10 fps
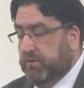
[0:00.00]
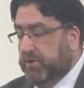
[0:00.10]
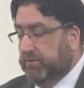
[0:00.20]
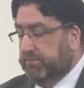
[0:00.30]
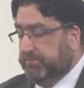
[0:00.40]

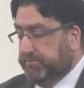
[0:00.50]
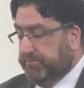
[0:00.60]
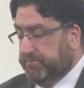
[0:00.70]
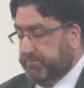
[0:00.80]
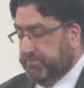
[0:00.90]

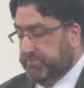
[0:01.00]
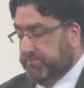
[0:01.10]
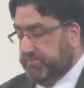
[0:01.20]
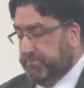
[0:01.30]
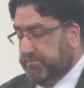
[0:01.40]
Well,
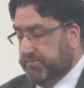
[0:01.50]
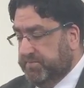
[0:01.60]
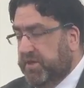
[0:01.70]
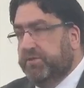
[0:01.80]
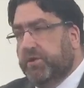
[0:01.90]

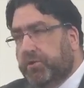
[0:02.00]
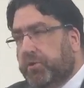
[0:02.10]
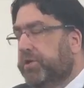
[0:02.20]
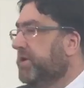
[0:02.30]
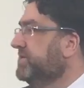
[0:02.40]
the
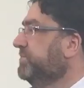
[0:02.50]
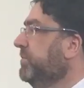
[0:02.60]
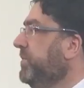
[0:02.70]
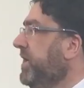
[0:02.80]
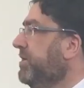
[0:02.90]
Lord has
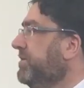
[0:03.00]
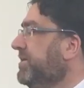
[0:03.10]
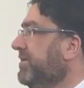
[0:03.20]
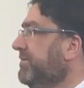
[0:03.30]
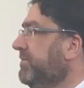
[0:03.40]

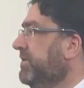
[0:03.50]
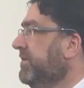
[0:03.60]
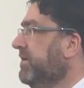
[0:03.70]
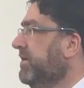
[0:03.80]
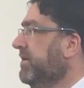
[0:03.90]
prepared
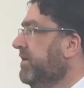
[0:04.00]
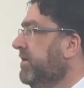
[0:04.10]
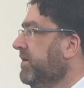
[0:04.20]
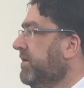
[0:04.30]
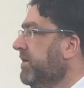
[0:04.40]

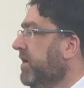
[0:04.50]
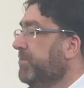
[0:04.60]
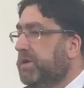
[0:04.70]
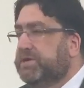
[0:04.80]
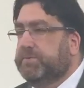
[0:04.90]
a
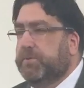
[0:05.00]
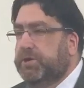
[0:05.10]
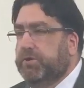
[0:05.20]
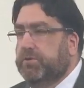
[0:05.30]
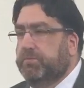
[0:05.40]
place for
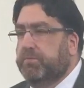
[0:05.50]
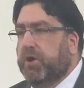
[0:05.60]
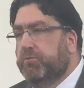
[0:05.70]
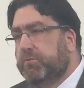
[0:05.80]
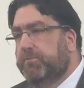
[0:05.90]
you,
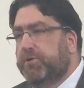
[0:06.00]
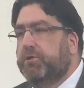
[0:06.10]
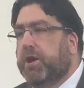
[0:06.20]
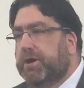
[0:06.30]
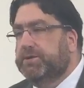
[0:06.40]
a room for
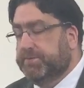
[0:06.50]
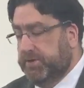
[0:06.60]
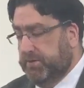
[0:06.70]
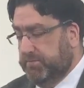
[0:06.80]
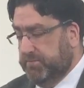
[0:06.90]
you, a house for
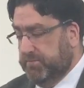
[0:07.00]
you.